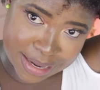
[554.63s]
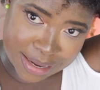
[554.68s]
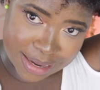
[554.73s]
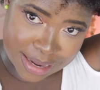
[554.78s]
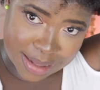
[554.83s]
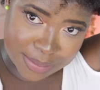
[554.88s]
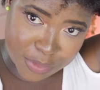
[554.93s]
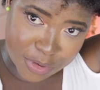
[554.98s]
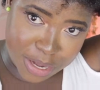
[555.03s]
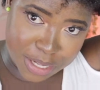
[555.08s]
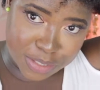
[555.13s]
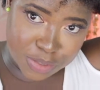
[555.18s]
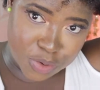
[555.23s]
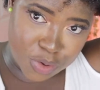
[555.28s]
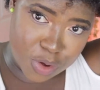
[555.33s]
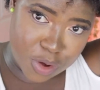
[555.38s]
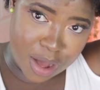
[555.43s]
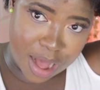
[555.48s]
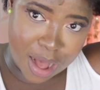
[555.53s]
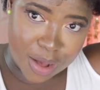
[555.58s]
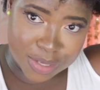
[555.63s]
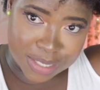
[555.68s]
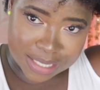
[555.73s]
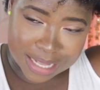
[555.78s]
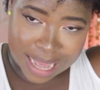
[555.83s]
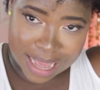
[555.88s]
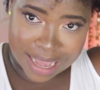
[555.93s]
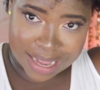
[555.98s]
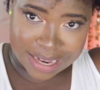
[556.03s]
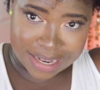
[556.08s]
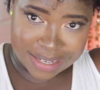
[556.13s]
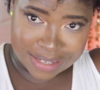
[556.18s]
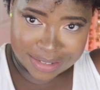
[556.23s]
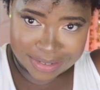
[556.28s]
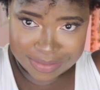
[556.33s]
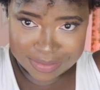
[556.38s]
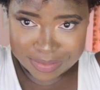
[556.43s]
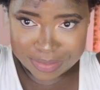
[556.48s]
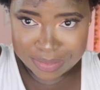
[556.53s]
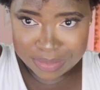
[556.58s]
I'm going to go outside,
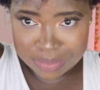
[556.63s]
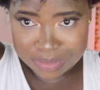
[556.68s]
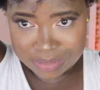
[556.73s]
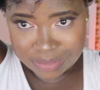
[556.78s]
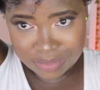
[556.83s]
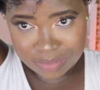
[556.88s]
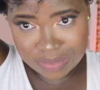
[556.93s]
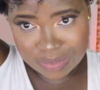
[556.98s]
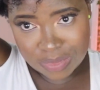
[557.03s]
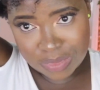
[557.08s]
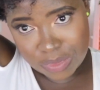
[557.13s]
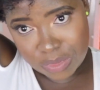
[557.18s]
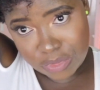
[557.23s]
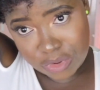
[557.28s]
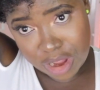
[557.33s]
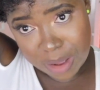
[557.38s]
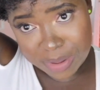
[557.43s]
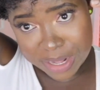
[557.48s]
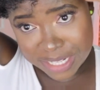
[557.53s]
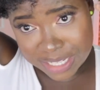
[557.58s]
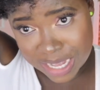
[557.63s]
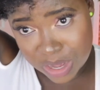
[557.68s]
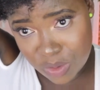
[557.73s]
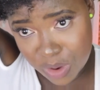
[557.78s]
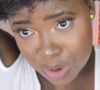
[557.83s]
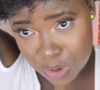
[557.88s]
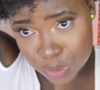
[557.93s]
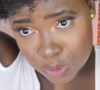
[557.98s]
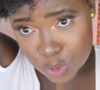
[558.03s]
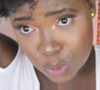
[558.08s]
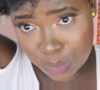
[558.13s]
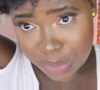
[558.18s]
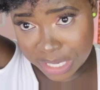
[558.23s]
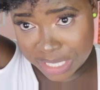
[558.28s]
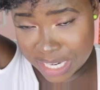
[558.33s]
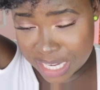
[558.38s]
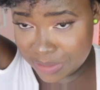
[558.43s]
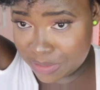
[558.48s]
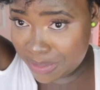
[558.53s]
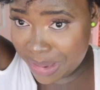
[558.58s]
probably take 1 or 2
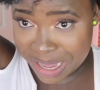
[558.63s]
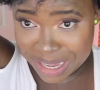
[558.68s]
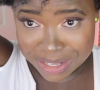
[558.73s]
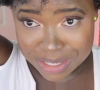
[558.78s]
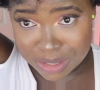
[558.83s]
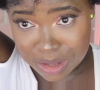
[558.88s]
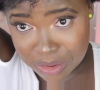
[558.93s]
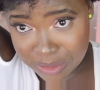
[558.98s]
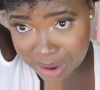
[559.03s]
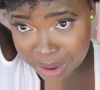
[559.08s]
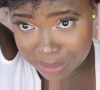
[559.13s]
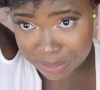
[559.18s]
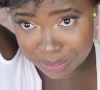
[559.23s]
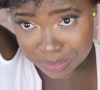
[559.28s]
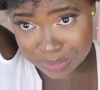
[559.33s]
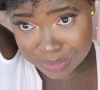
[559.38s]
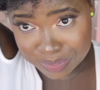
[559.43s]
pictures for my Instagram.